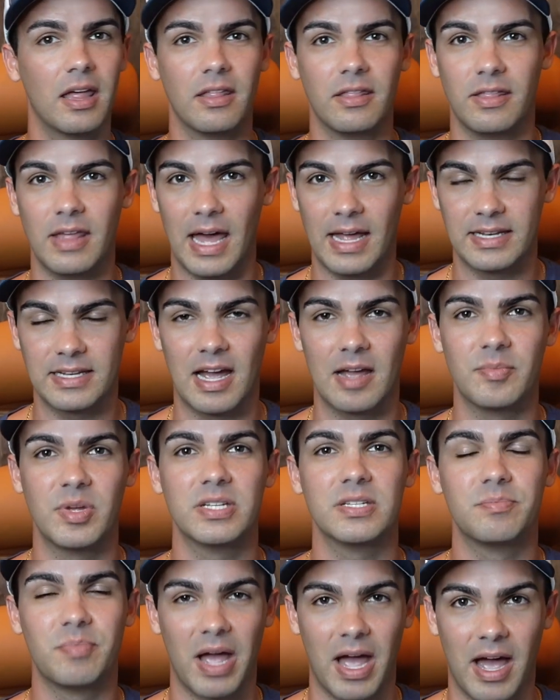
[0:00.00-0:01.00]
That time
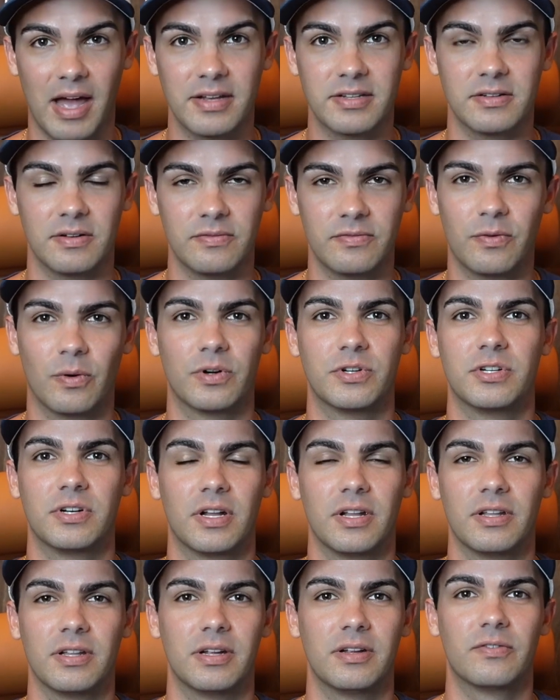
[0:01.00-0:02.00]
has passed,
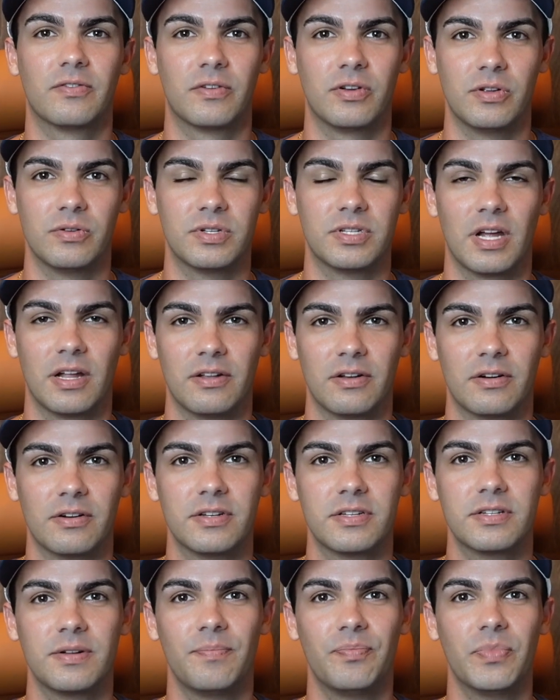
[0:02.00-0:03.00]
unfortunately, for you
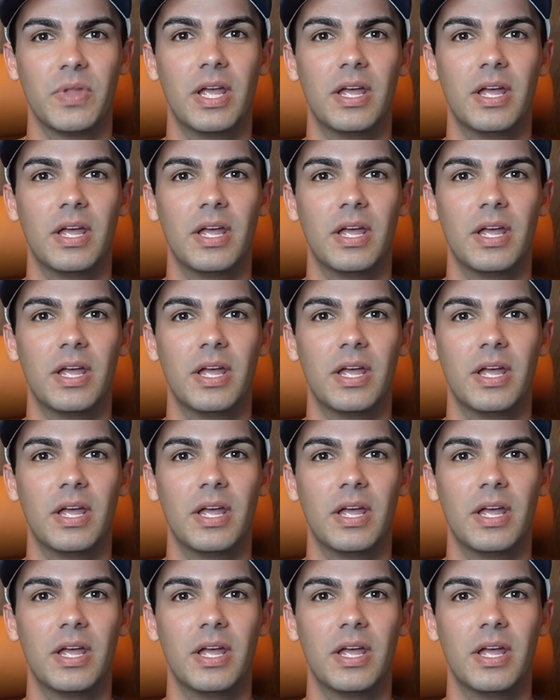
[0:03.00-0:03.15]
sellers.